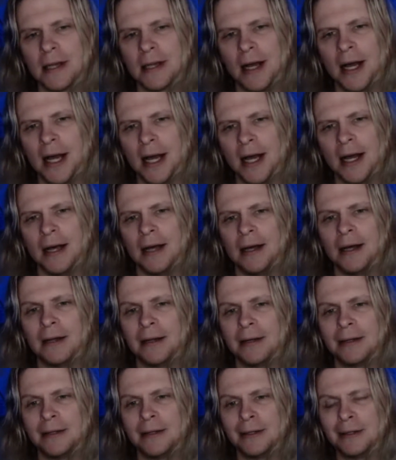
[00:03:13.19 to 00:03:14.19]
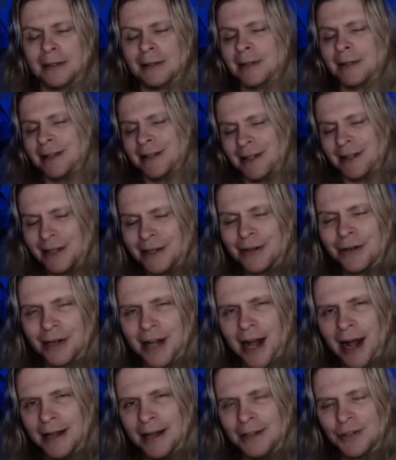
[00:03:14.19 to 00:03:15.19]
And your
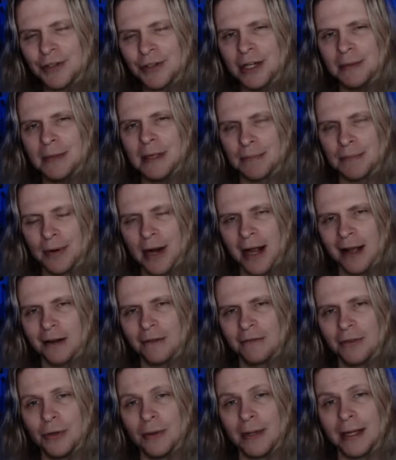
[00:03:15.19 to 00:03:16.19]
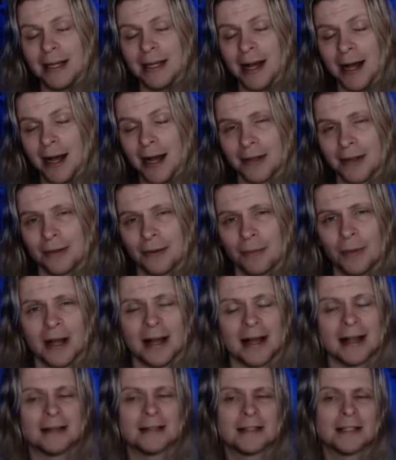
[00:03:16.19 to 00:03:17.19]
guys are going to be proud of you either way.